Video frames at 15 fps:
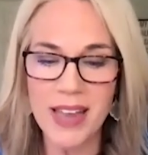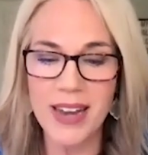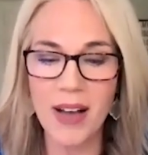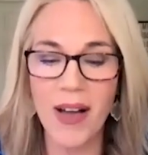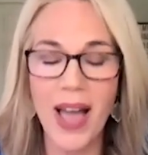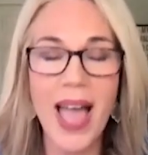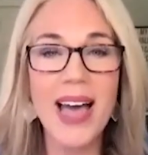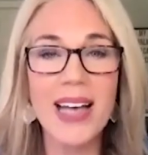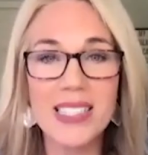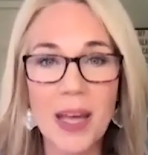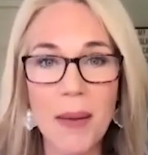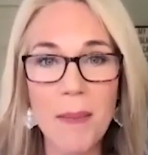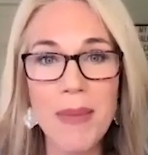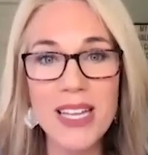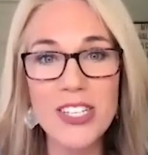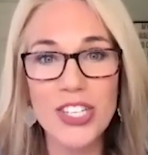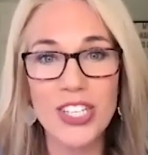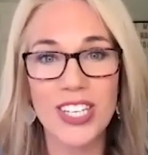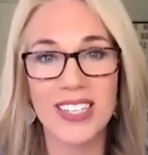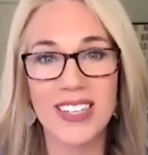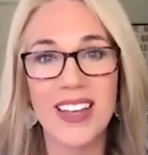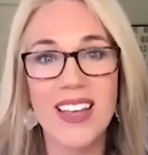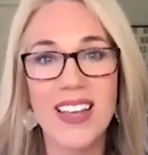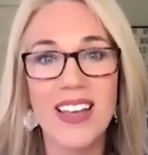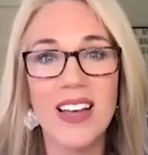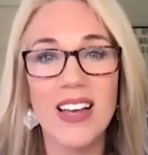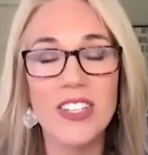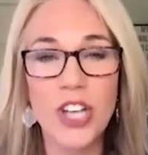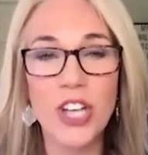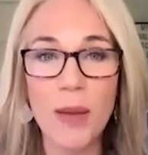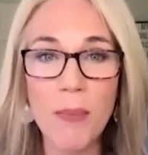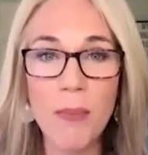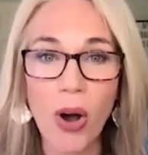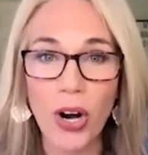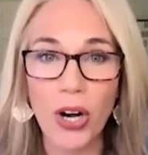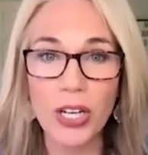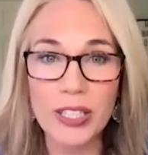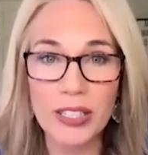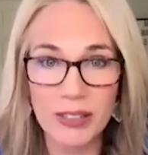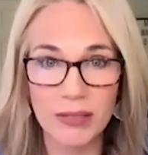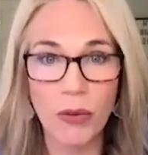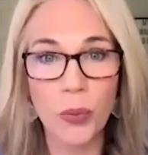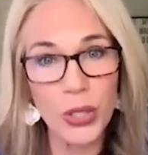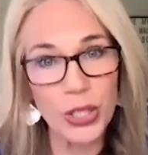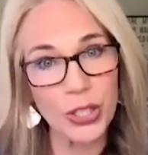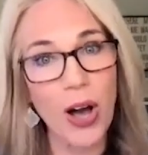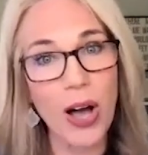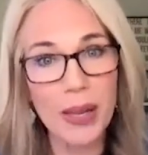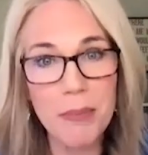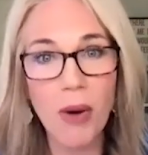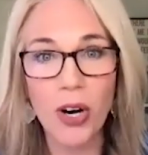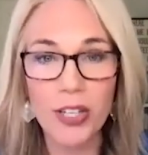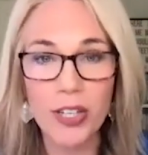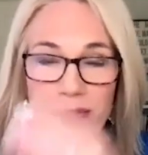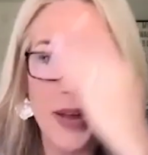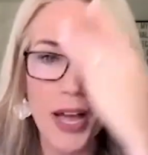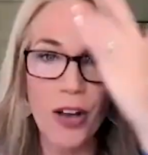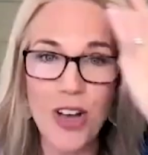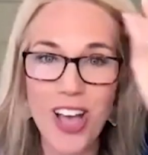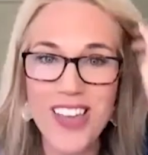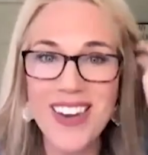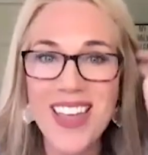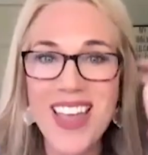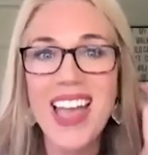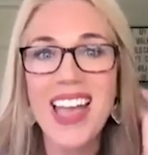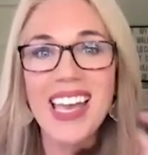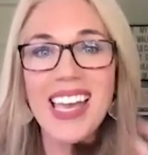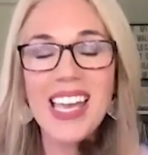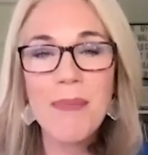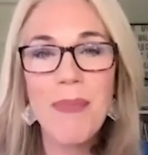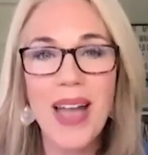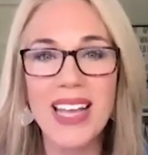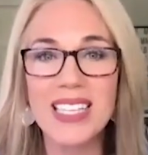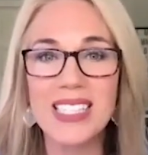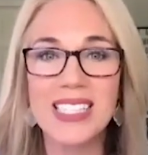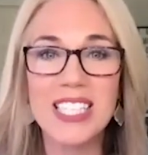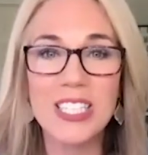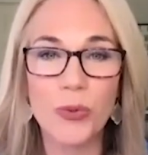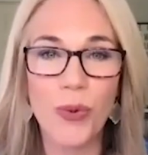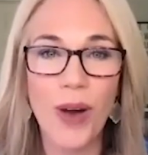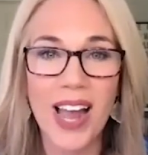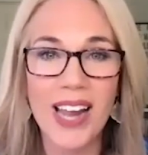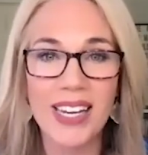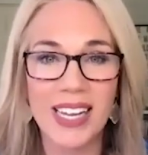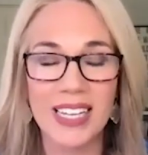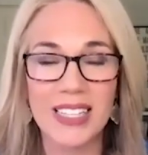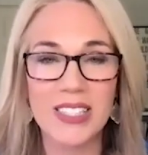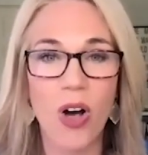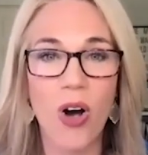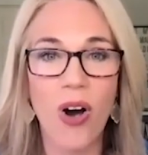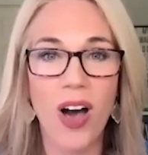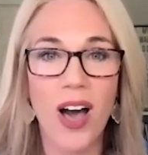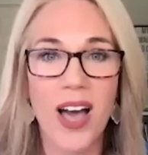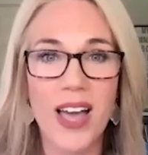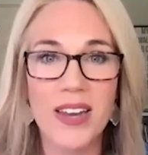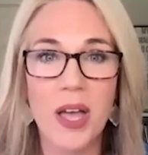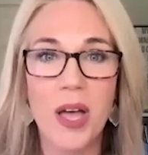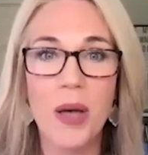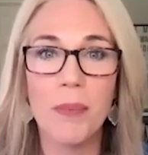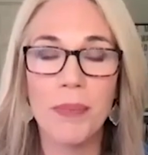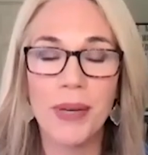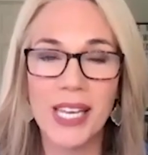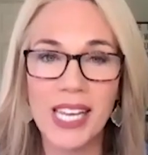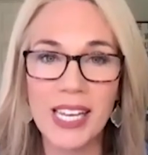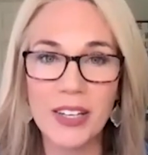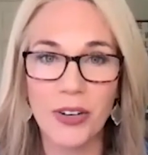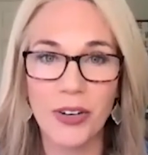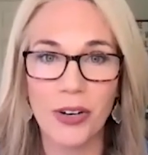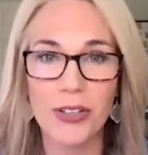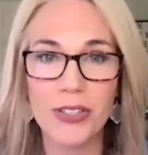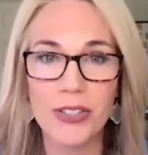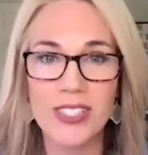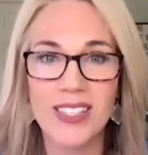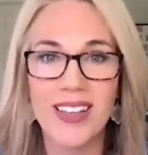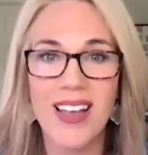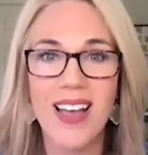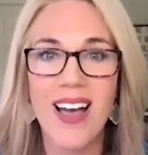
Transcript: Now, as I mentioned, John Mark, we're going to call him Mark from now on, he based his writings on Peter's